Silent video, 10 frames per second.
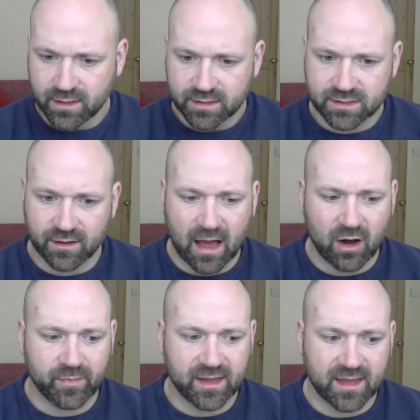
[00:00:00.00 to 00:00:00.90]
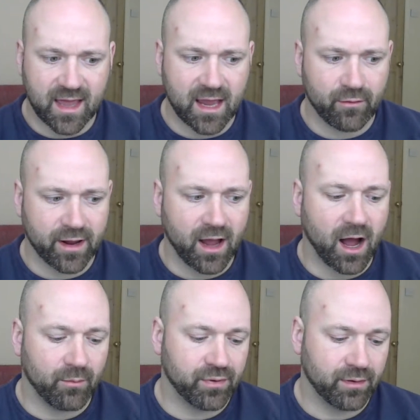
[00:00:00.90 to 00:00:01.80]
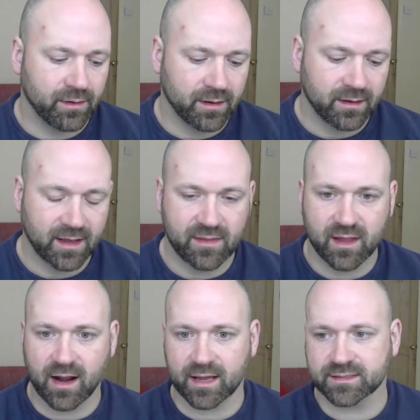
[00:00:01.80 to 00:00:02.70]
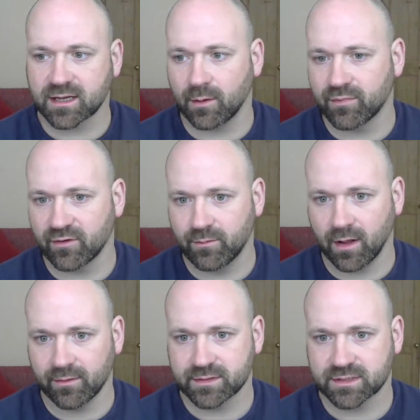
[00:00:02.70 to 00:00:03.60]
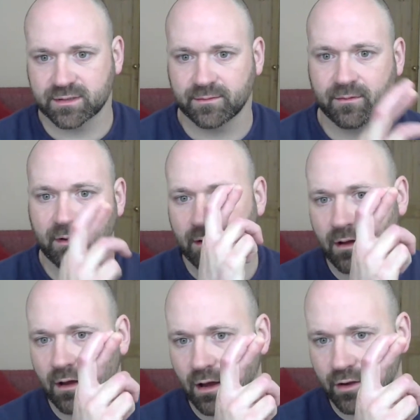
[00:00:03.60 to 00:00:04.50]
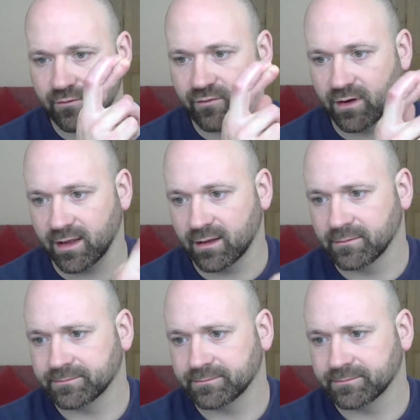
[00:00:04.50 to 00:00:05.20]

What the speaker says: So that'll be gearing up in the next couple of months, hopefully.